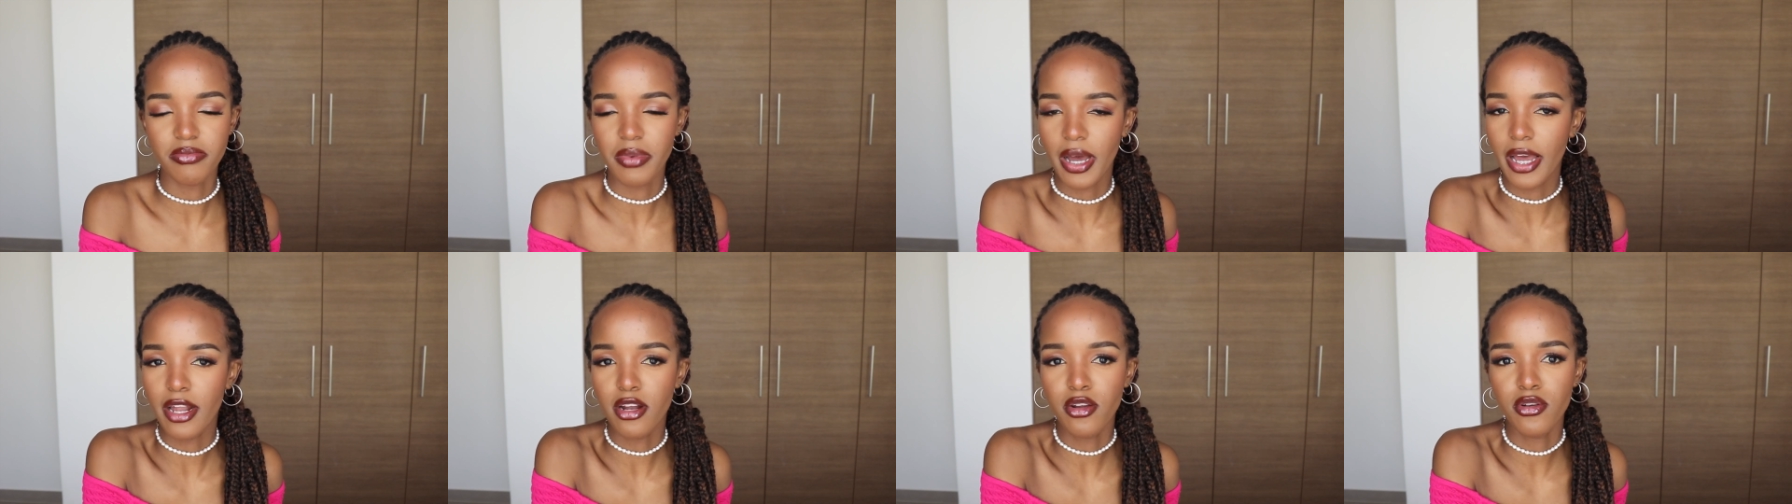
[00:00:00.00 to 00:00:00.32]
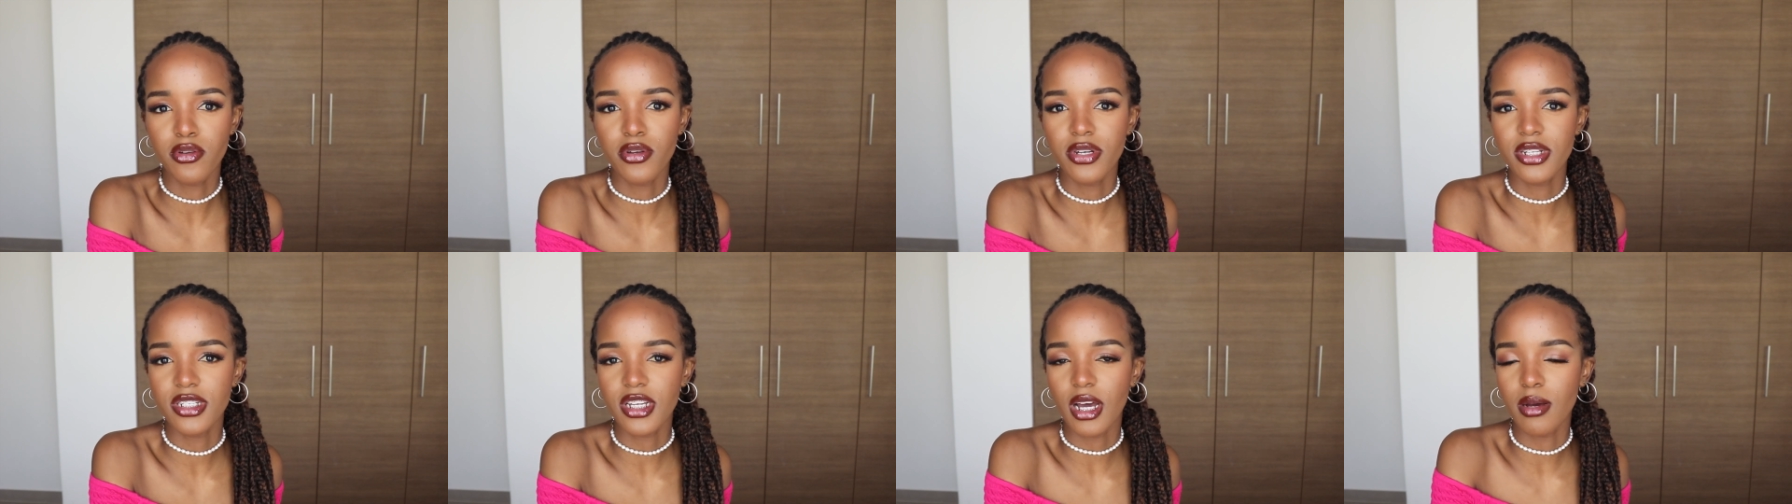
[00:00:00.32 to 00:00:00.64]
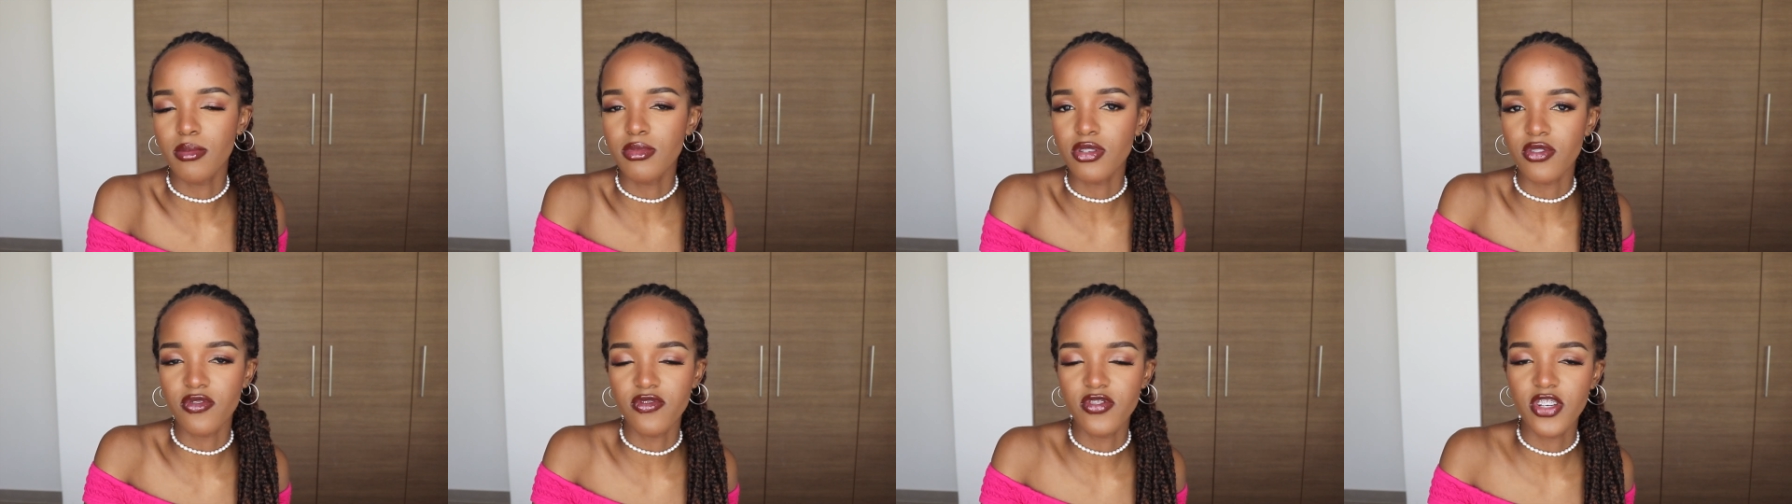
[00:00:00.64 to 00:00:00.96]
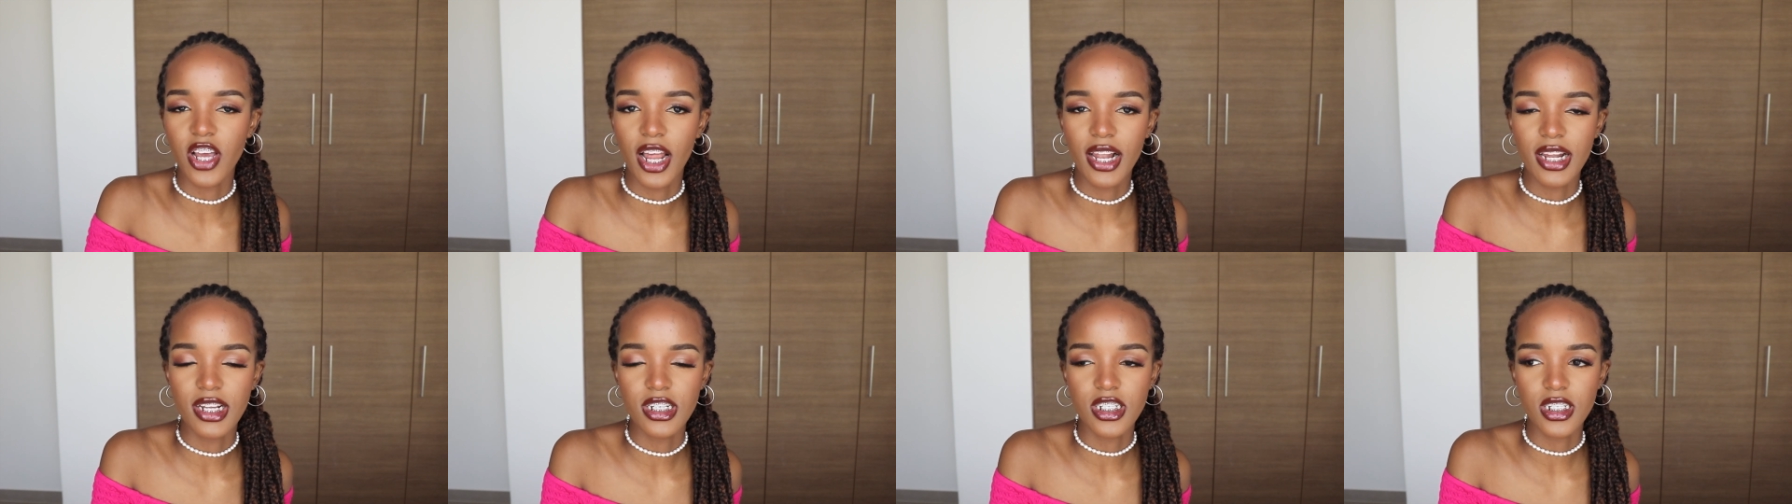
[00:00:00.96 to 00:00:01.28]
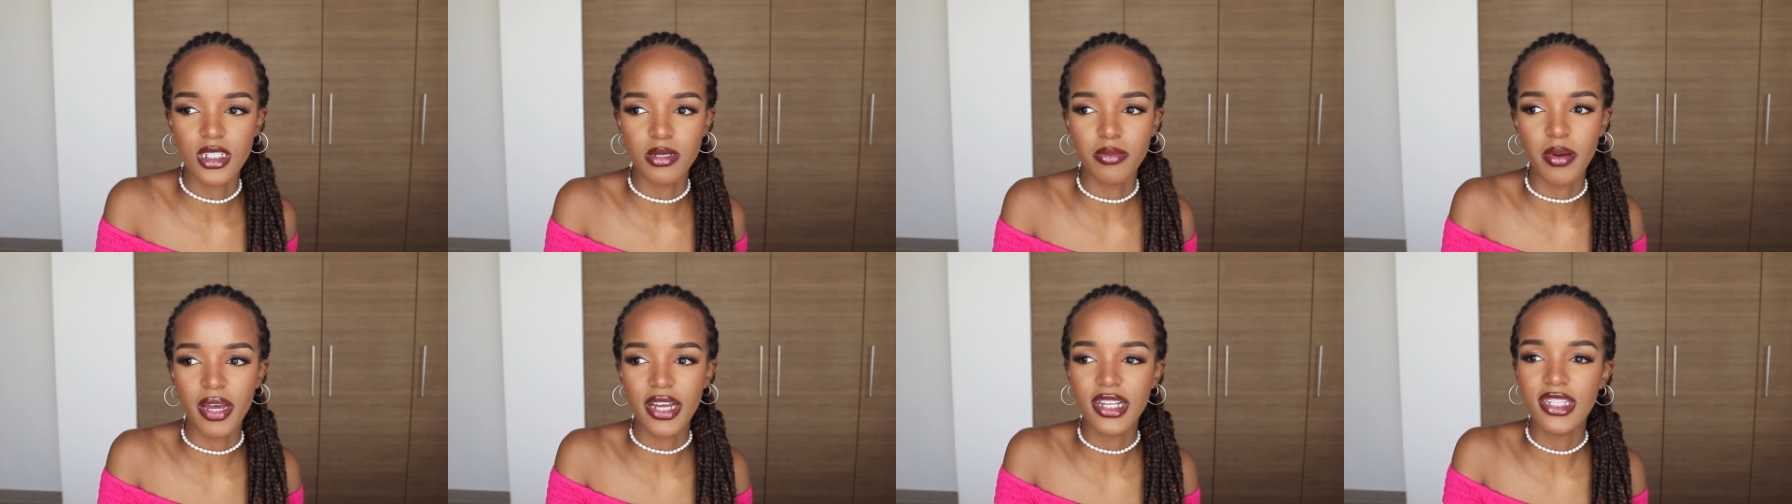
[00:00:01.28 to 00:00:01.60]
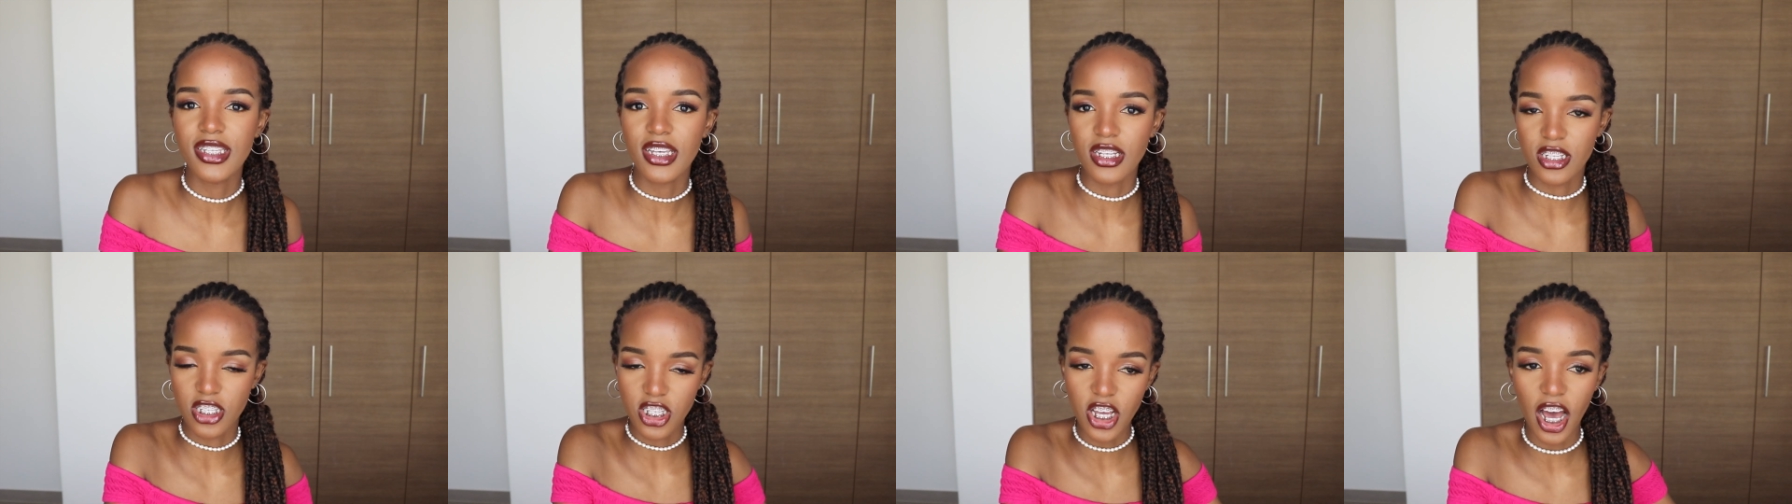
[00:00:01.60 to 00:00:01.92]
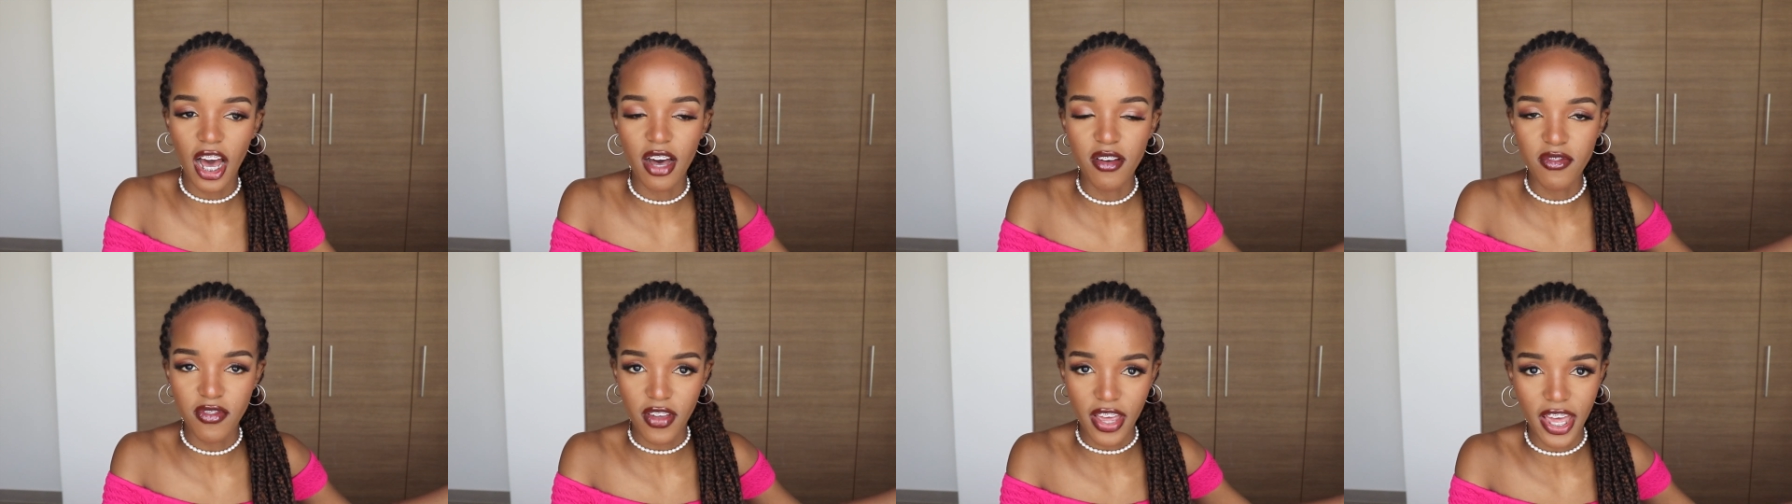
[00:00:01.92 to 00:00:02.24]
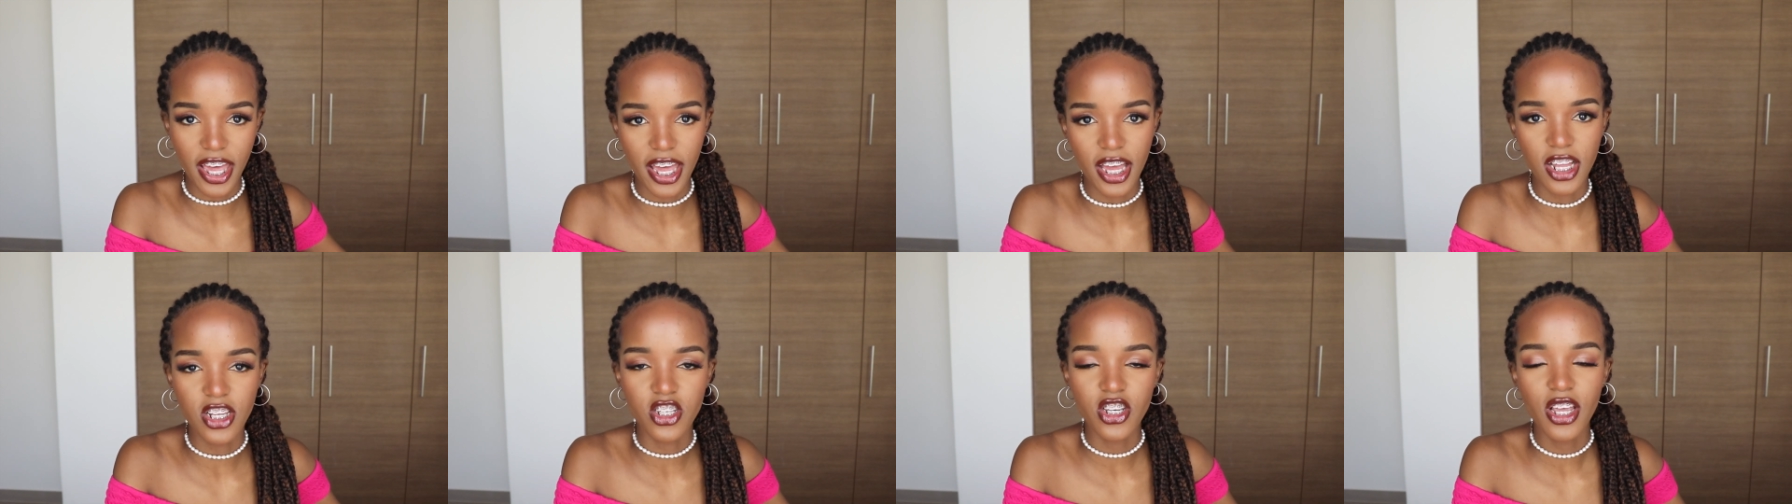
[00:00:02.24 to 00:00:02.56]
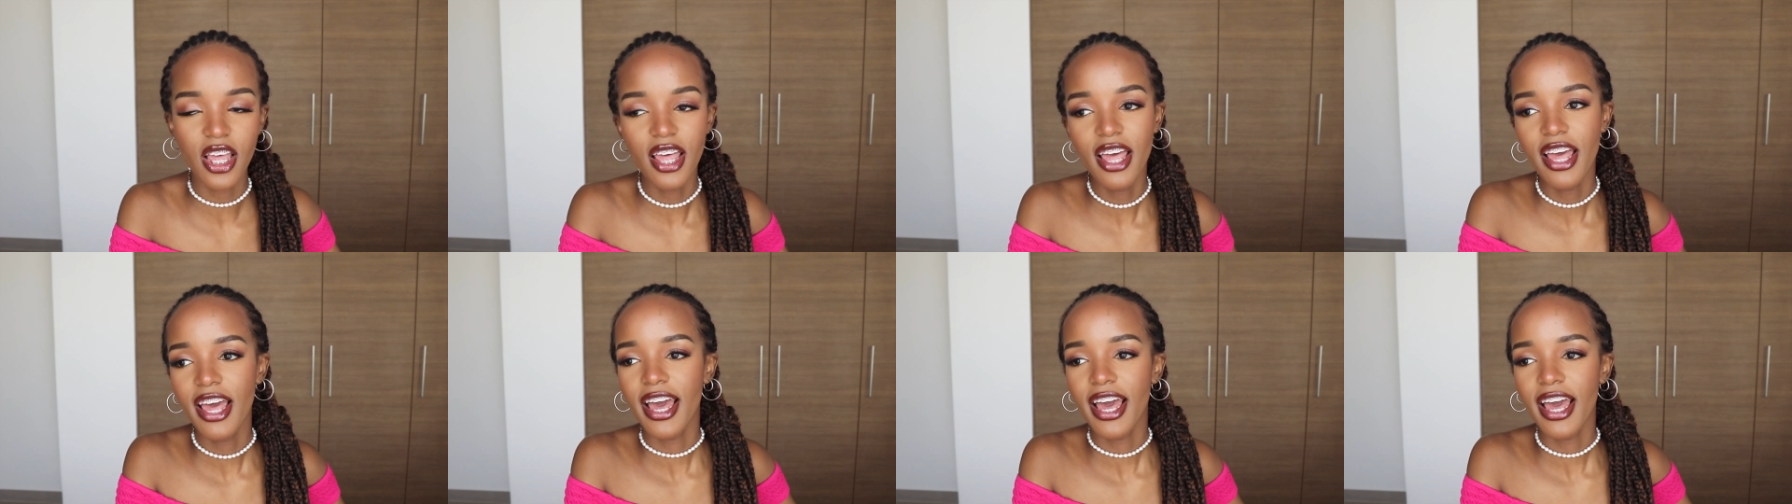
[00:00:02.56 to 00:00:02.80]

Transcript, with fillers: I don't know in terms of challenges, but it's a tough age.